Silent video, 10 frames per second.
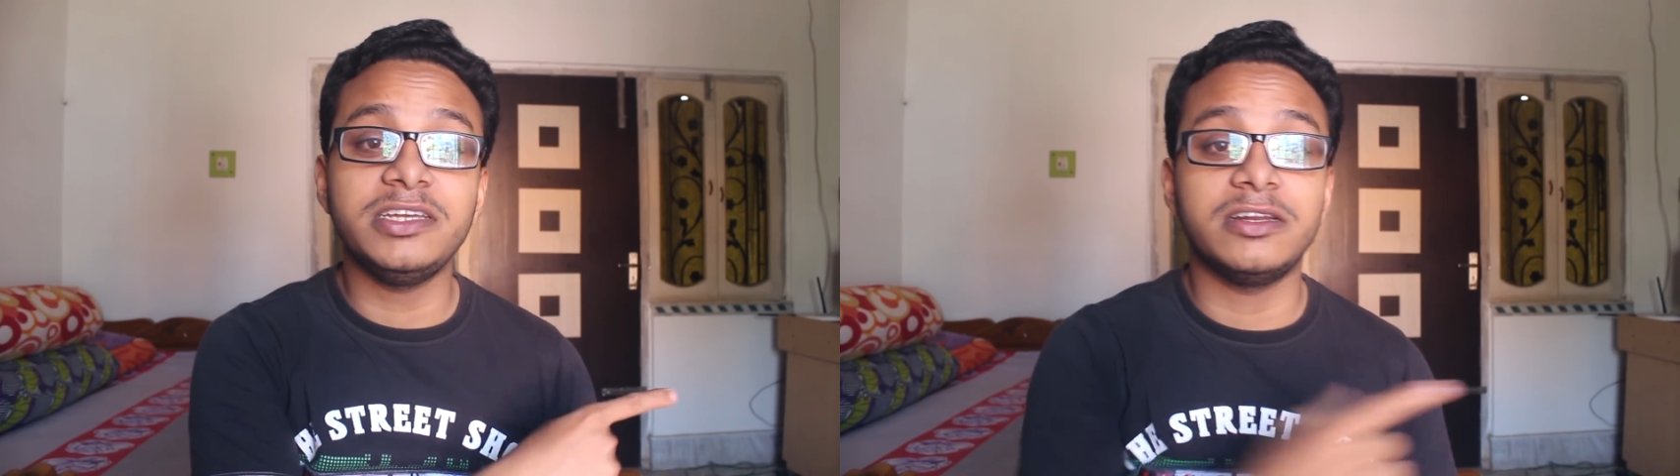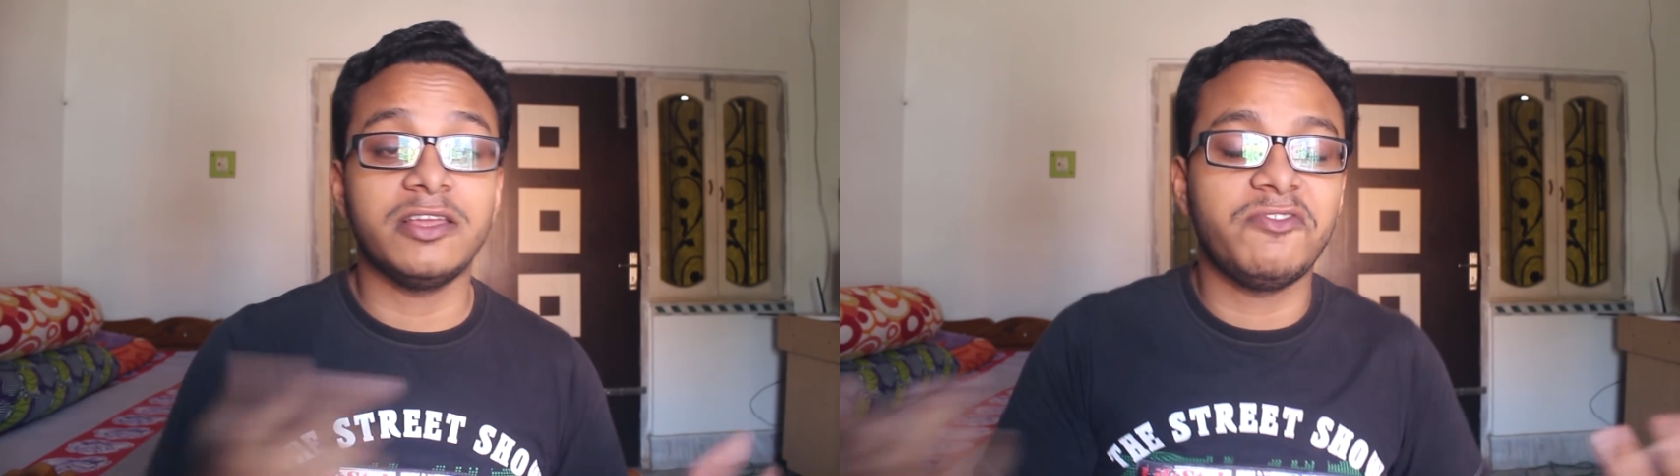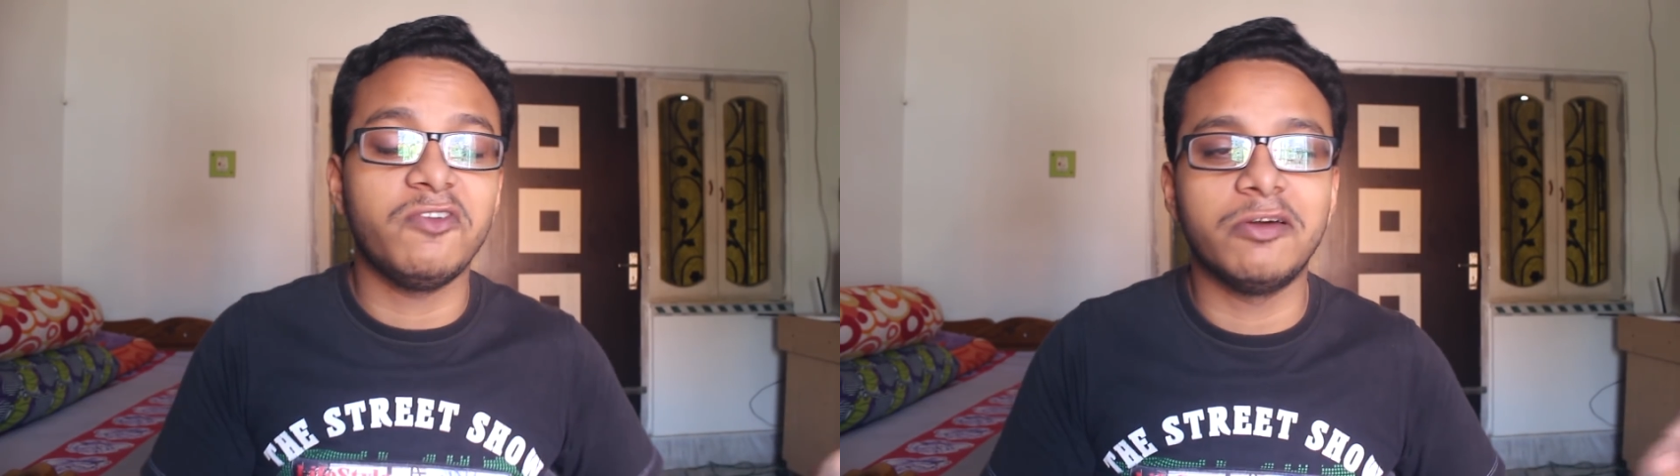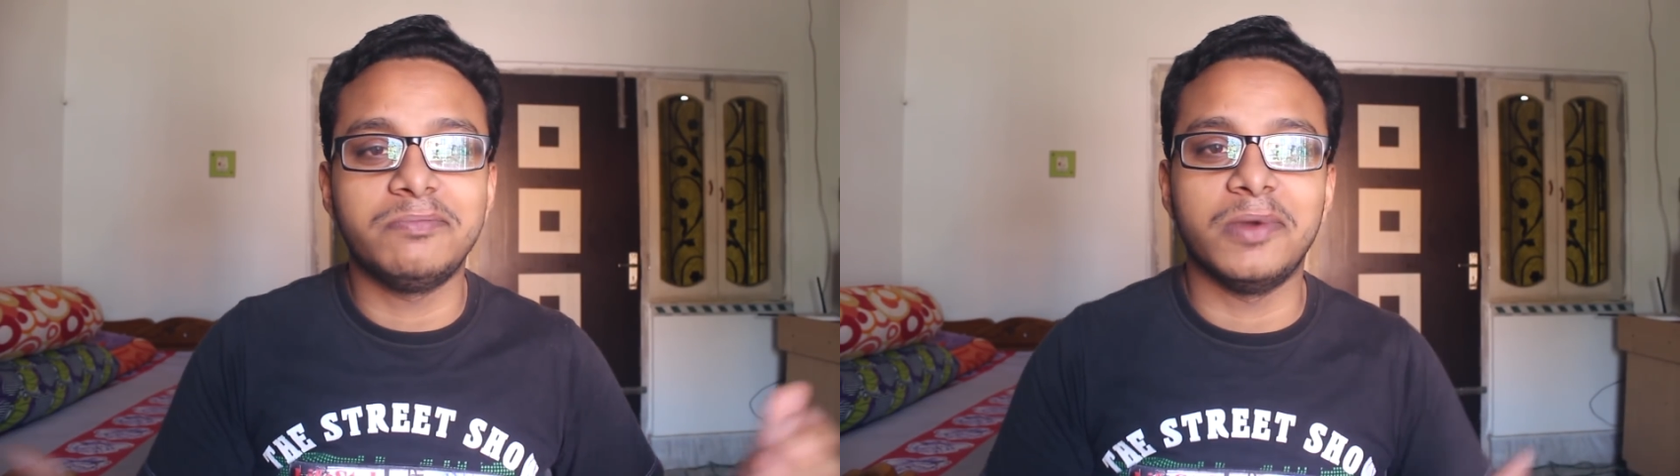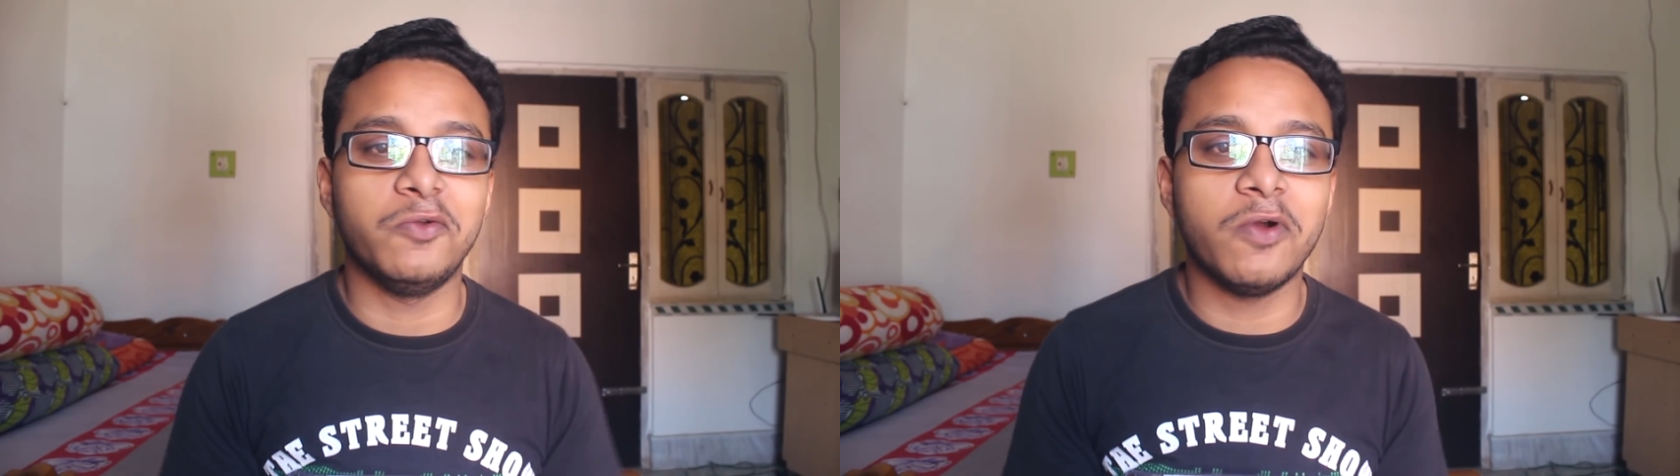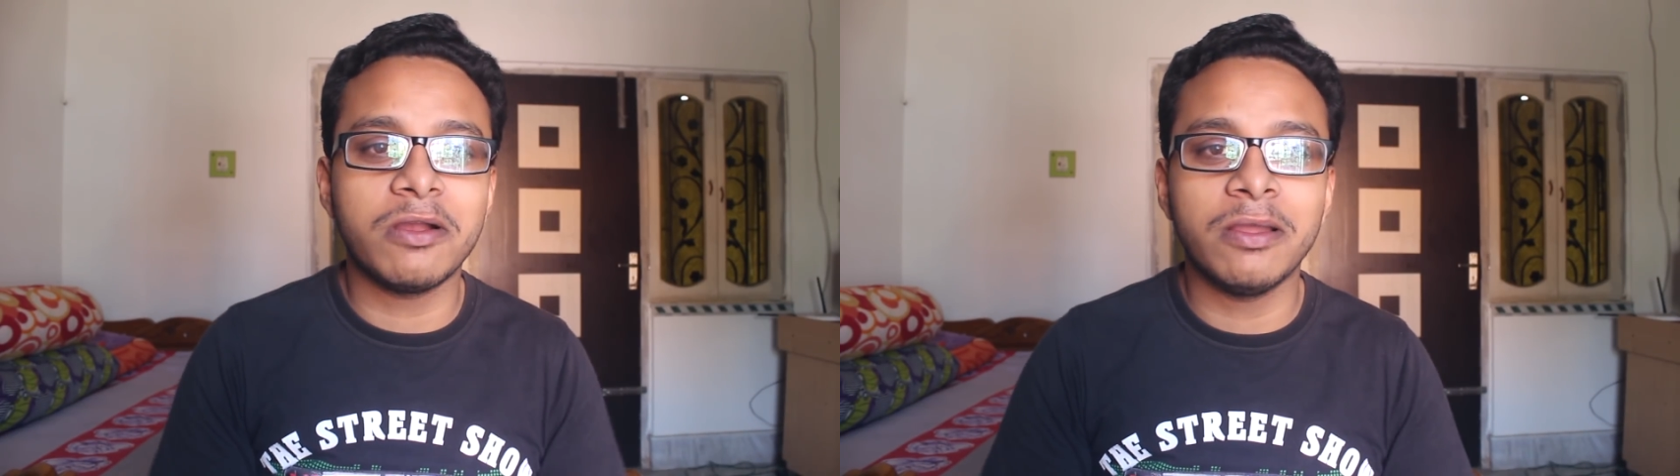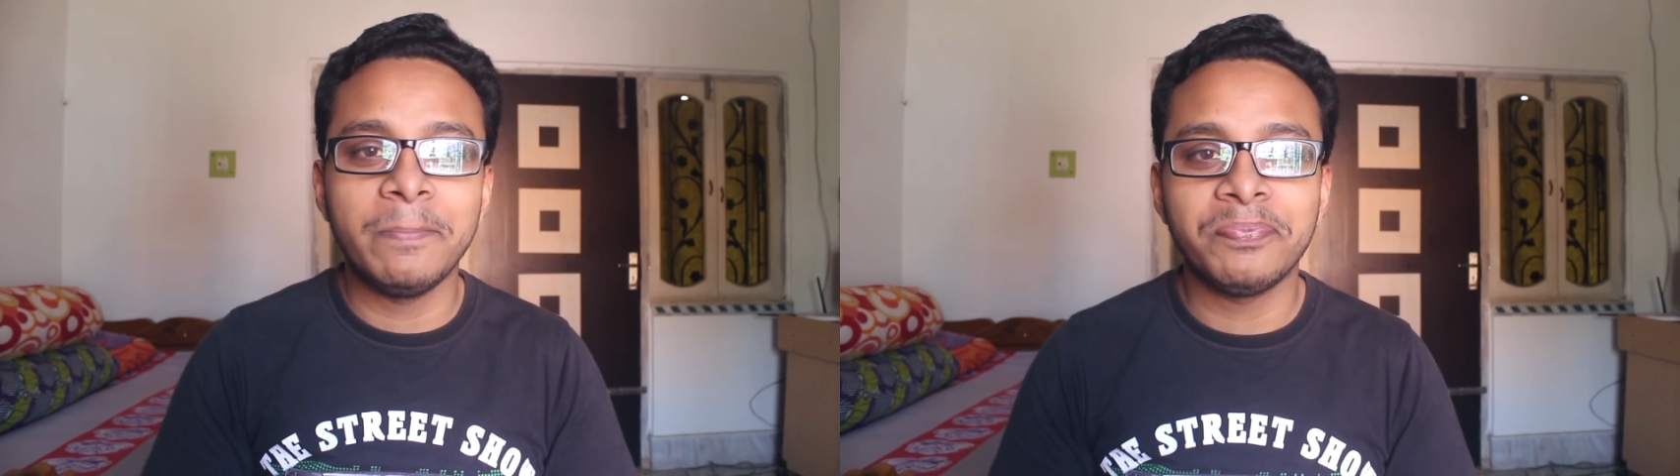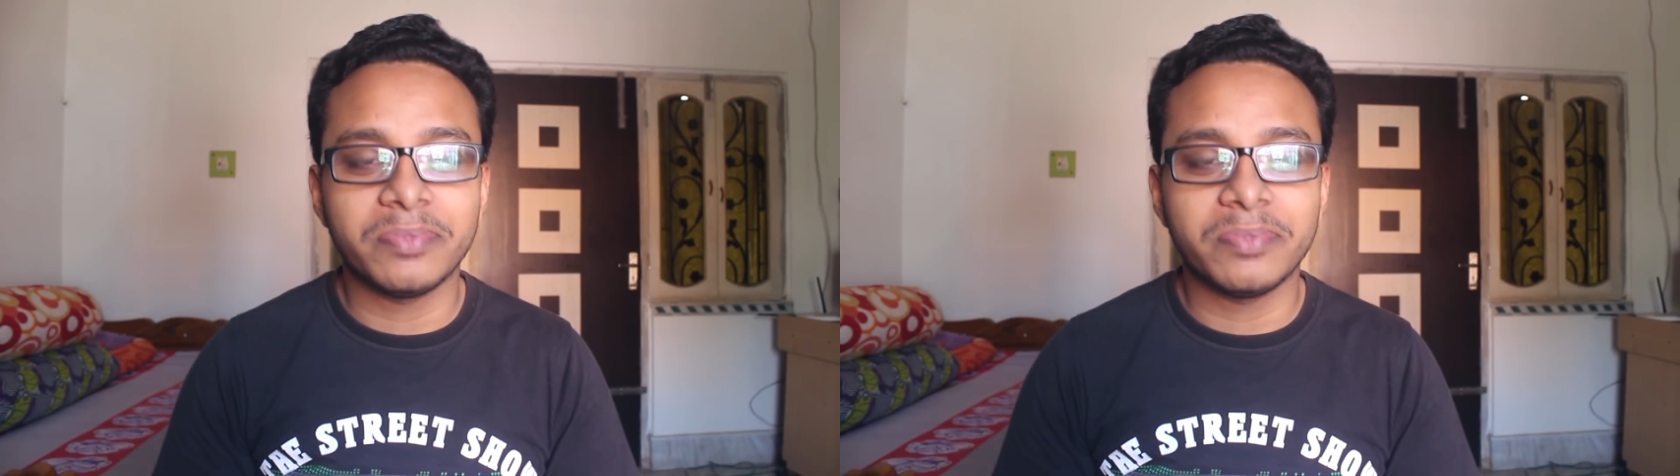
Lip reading: here if you loved my work.